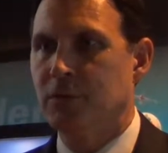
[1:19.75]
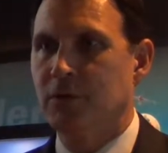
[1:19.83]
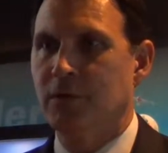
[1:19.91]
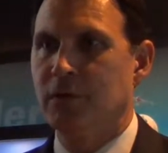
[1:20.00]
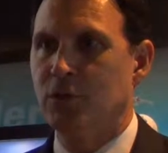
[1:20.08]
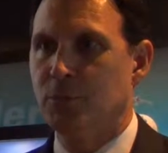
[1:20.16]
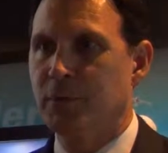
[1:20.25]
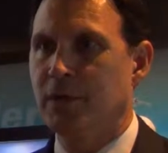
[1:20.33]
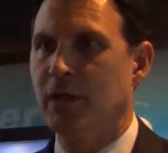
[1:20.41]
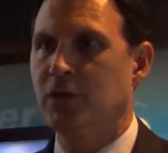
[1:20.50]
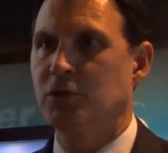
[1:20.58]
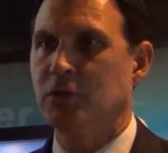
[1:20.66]
any
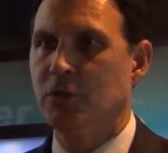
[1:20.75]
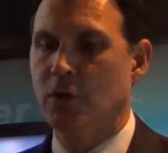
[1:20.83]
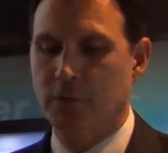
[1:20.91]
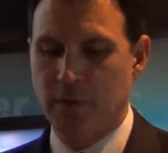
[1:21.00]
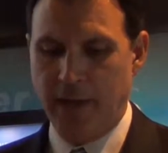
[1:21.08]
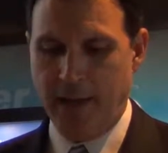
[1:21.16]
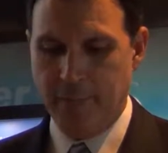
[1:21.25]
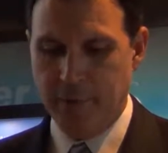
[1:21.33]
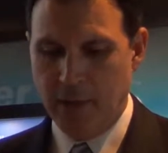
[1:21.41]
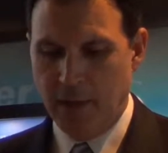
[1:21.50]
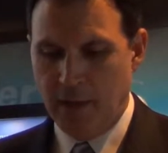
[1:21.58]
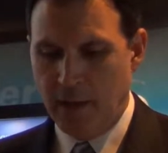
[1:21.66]
duplication, overlap.
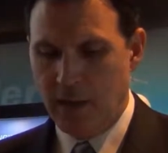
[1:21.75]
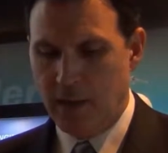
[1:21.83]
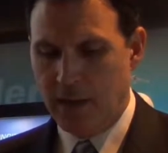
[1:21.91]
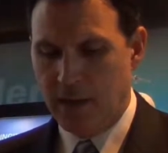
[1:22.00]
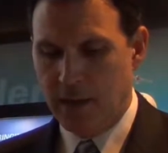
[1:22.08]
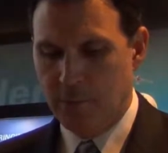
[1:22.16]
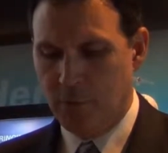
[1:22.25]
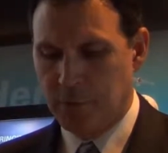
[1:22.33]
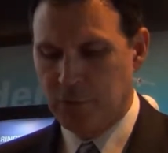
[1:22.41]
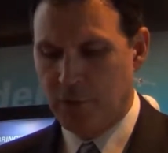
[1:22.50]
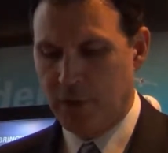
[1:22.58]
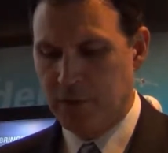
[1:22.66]
What we're
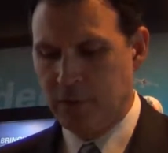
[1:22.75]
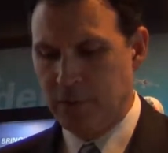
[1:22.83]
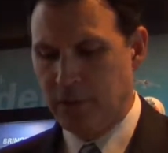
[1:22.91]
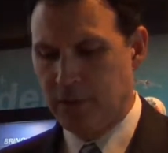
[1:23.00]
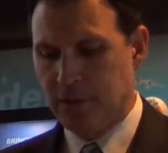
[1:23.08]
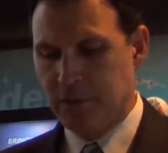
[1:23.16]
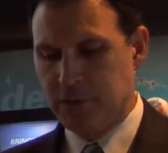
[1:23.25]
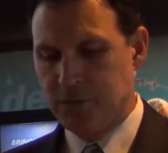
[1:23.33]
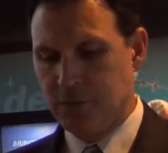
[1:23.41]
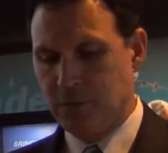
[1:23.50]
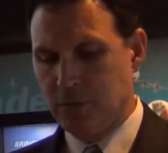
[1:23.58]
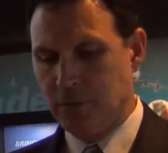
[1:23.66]
trying to do here is
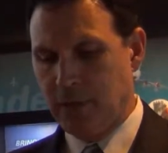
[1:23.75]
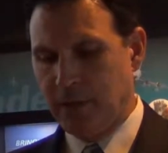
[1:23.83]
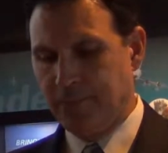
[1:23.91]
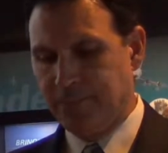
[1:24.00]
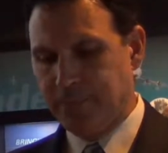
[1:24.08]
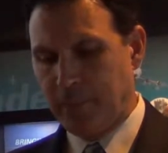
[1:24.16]
to